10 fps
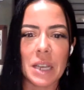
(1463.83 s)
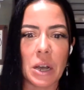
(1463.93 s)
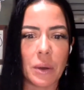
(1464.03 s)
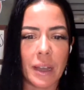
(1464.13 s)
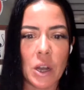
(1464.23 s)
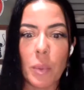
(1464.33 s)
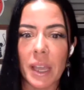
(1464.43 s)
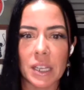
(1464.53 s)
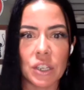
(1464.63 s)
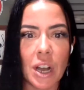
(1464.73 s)
So I
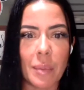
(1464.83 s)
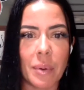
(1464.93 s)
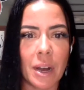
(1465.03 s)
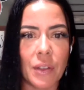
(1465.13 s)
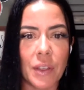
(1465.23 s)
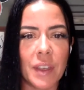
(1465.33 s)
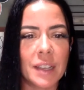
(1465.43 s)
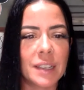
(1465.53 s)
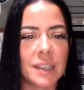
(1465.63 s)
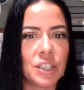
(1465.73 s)
hope I can top all the
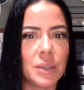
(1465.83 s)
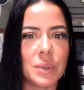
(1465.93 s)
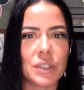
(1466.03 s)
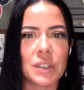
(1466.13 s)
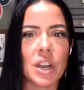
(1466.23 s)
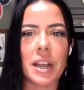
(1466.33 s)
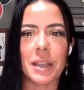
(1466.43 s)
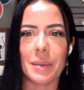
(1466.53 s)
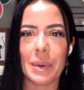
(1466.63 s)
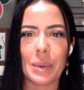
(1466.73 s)
things that she was just
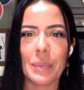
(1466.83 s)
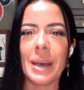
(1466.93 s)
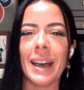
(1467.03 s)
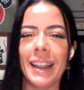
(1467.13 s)
talking about.